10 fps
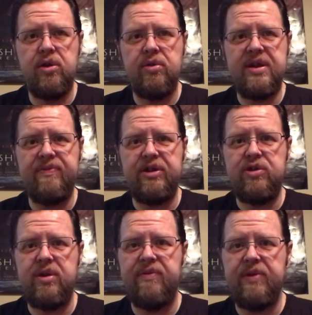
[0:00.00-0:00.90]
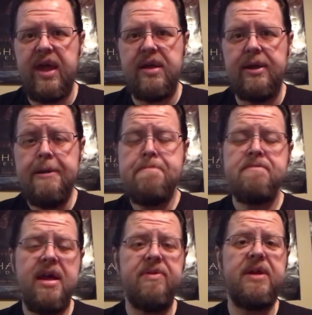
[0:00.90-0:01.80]
definitely tune in for that.
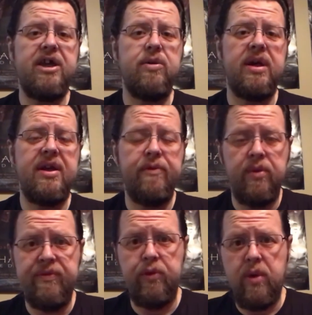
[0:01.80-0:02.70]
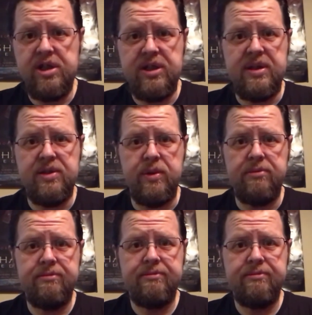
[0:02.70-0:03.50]
And thank you again, everyone, for watching this week.